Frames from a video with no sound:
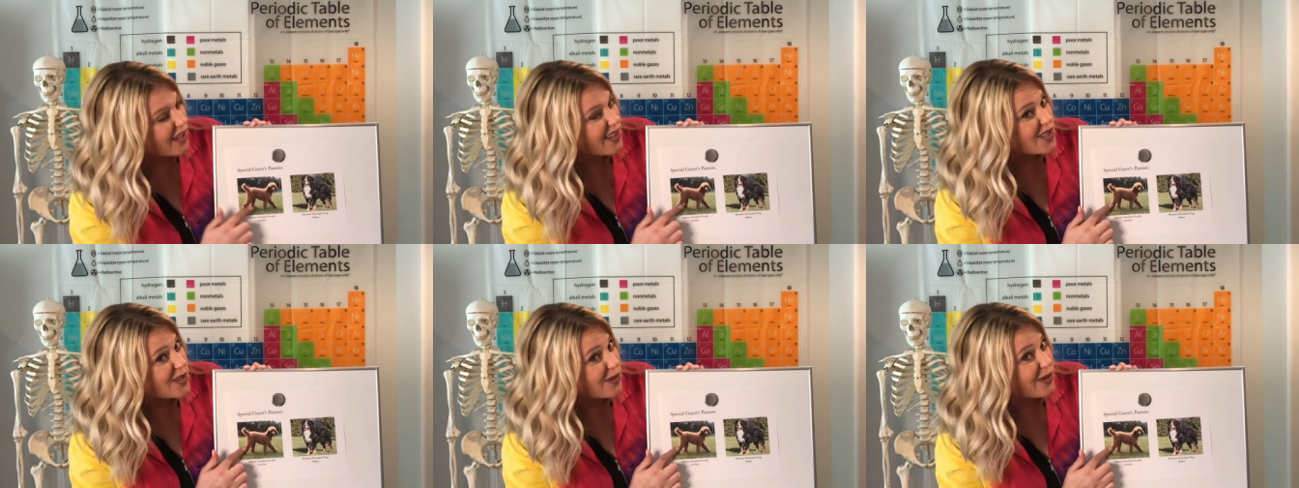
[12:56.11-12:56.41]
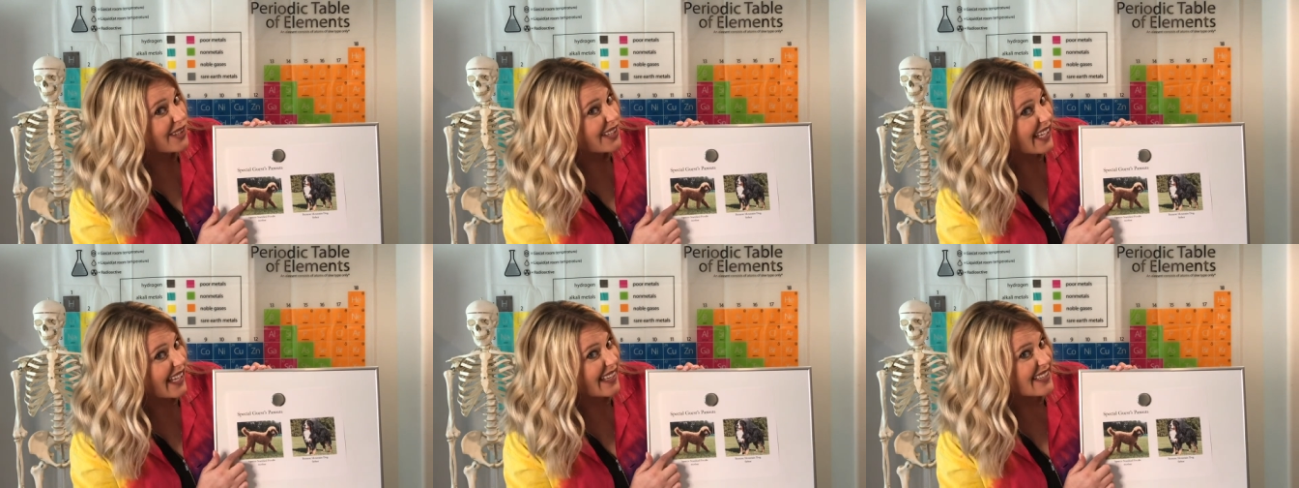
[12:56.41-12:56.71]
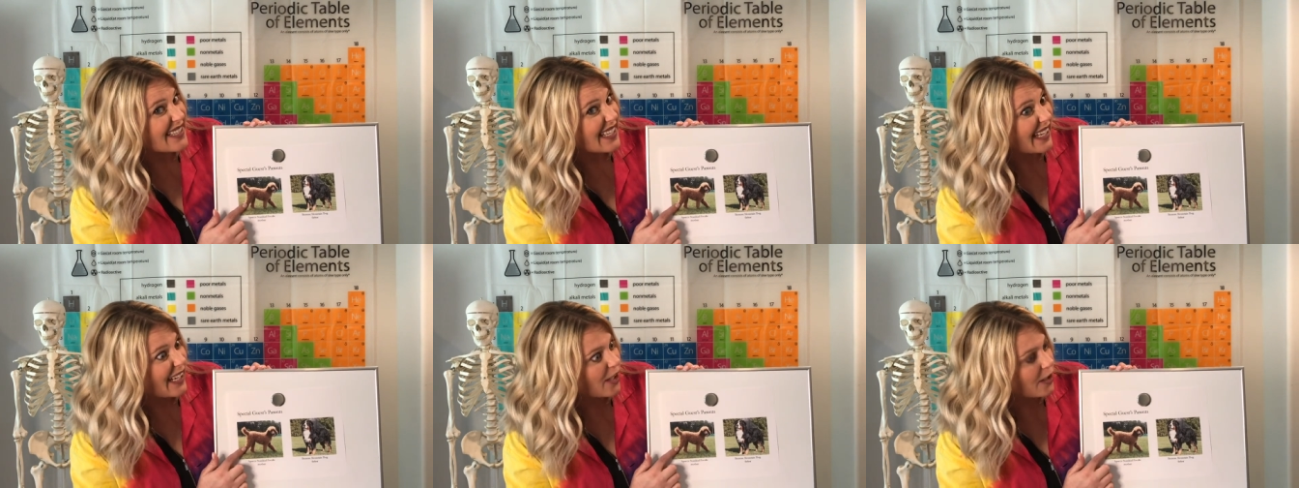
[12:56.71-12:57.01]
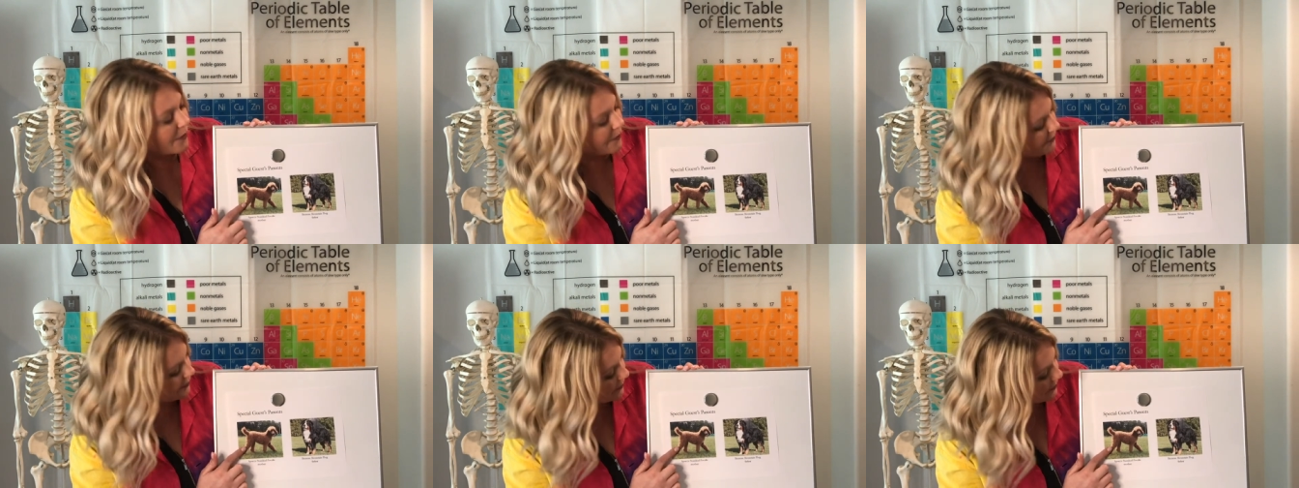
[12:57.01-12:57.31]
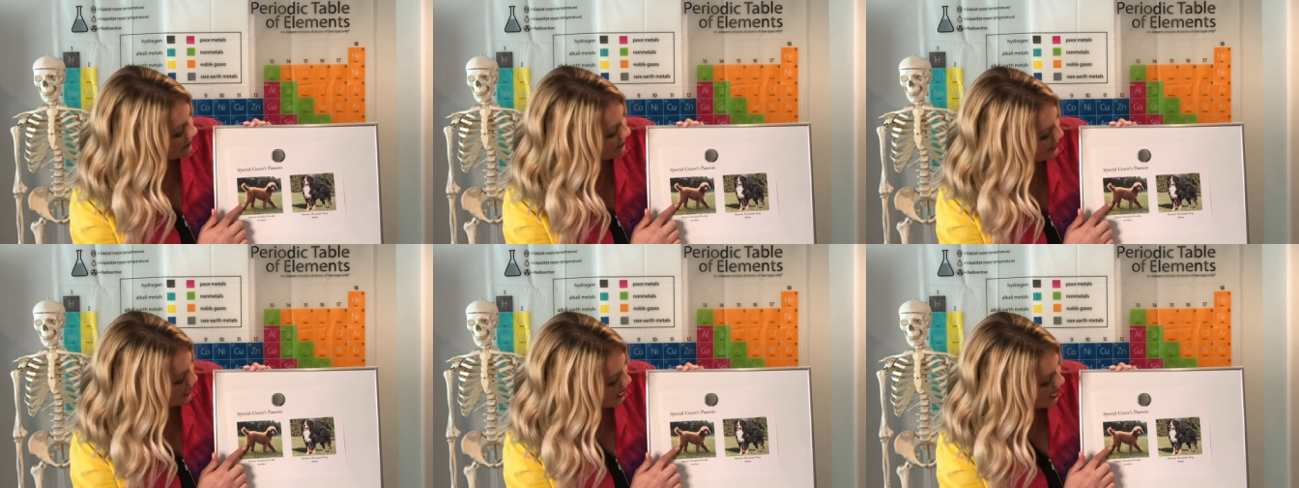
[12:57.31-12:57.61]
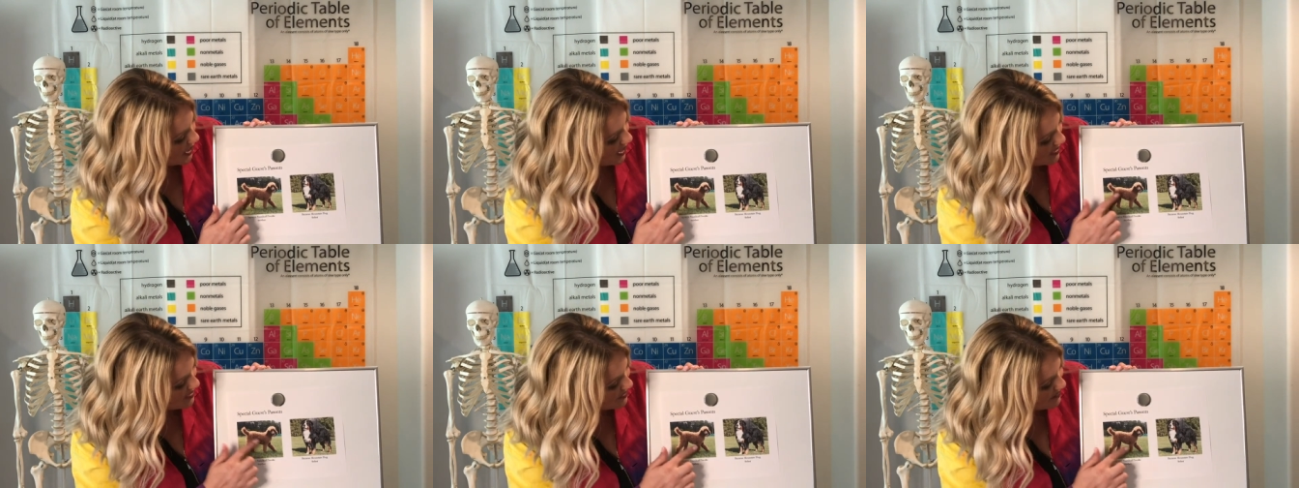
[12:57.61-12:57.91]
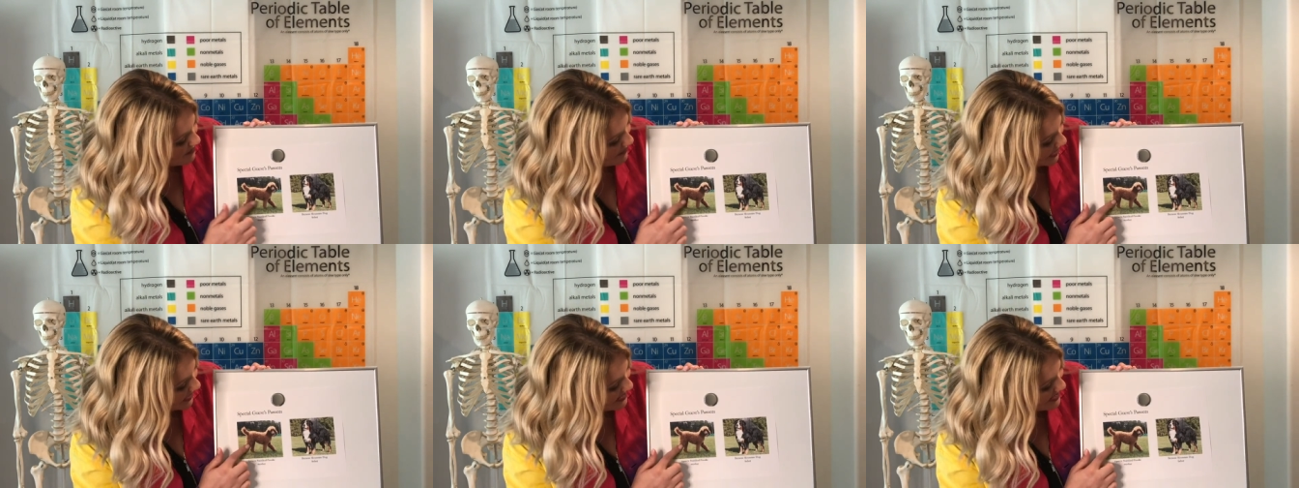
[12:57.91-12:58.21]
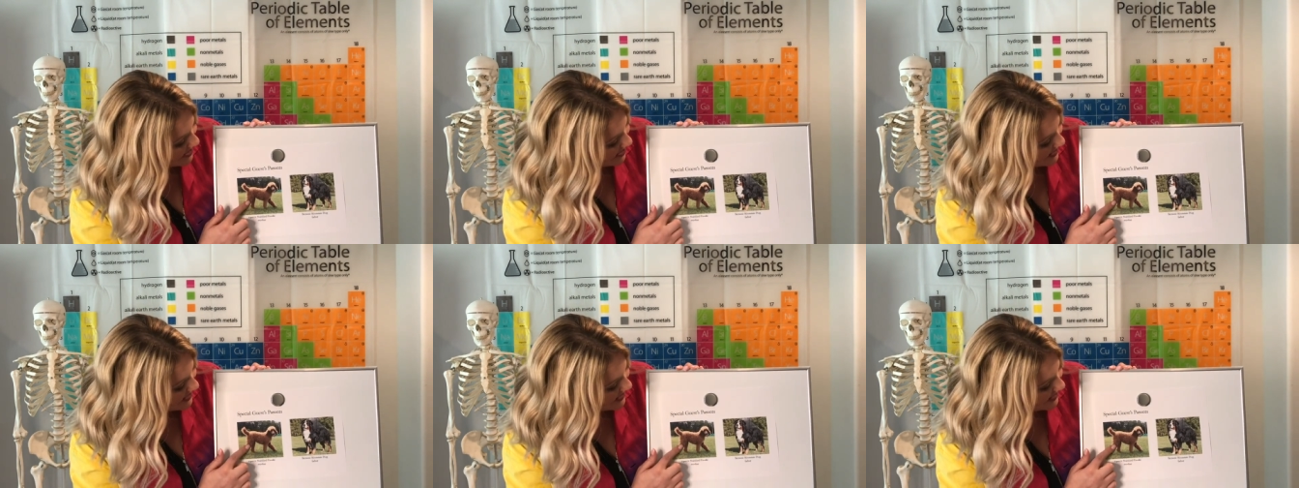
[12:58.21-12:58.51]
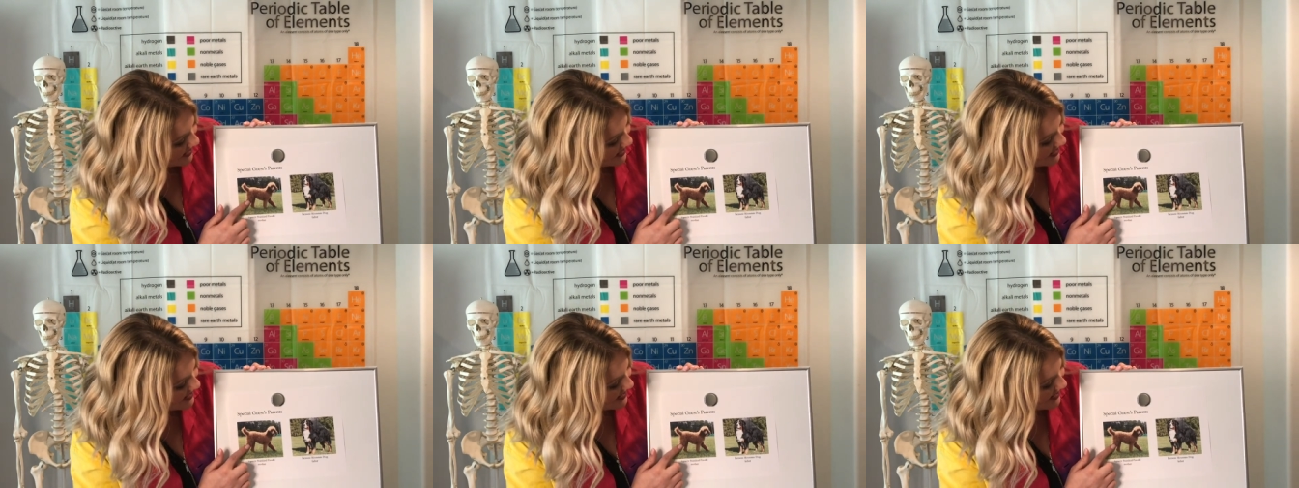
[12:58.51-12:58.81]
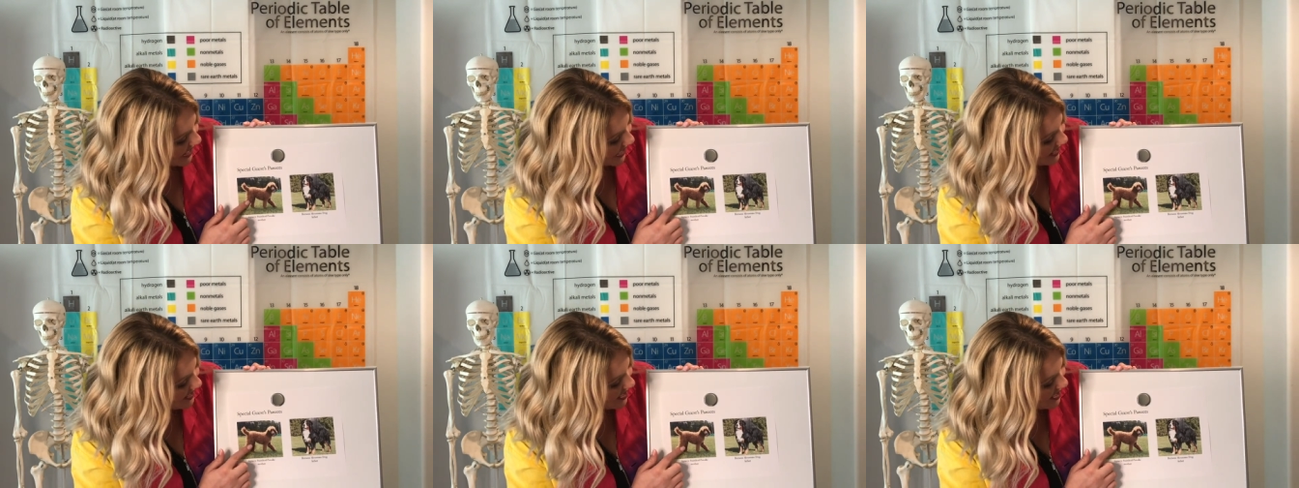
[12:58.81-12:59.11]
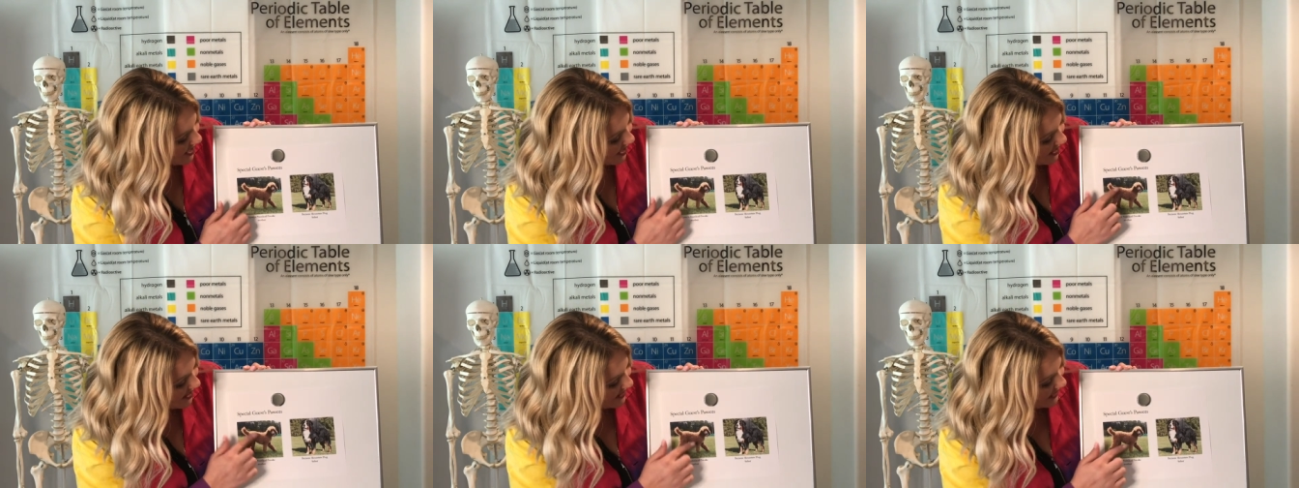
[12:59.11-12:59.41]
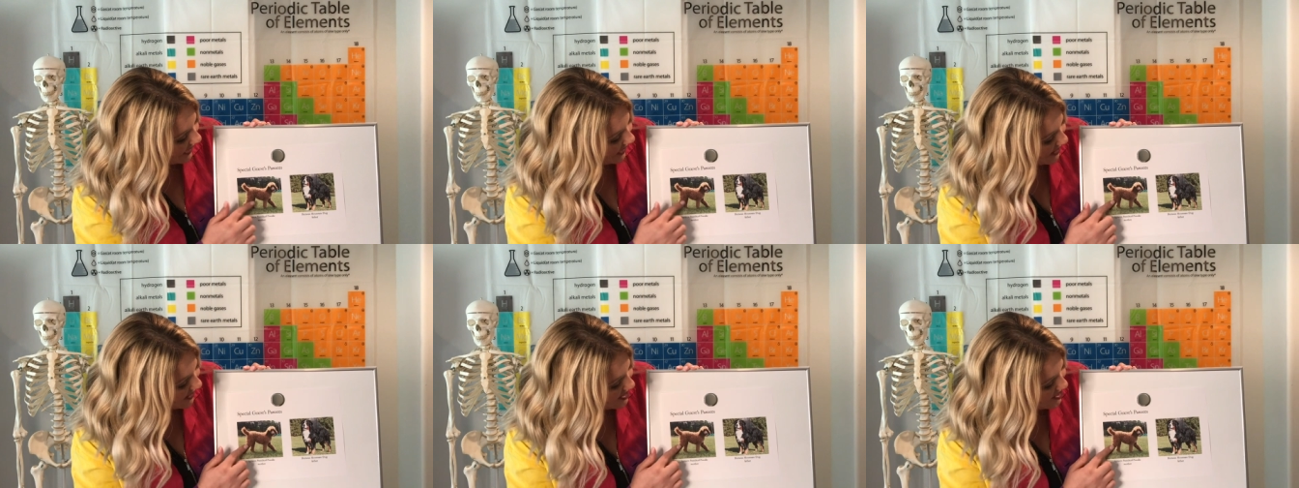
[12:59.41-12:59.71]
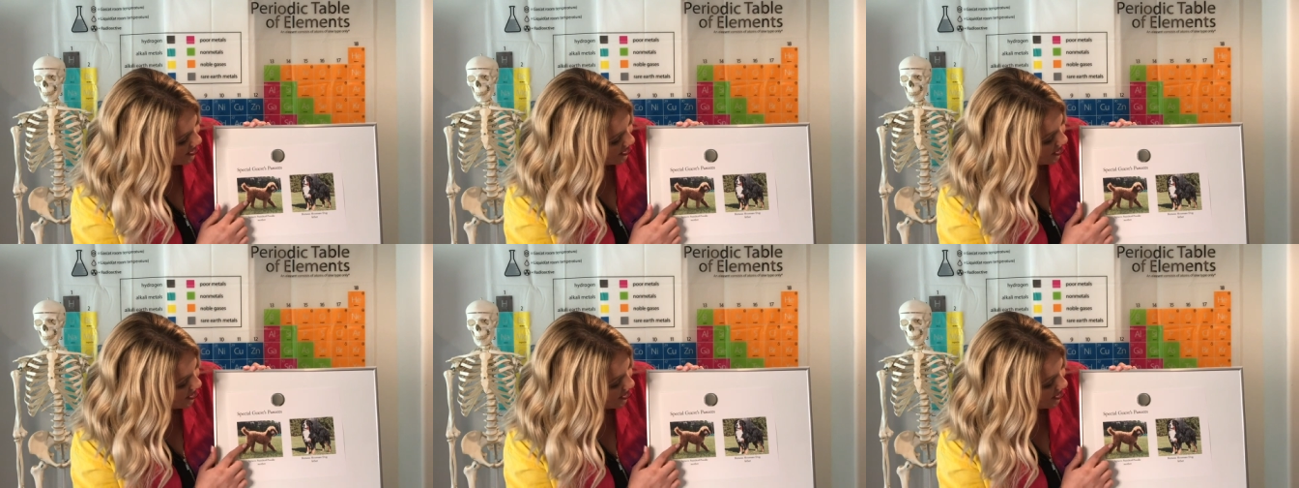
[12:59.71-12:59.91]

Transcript: She really has hair. You may notice that her hair is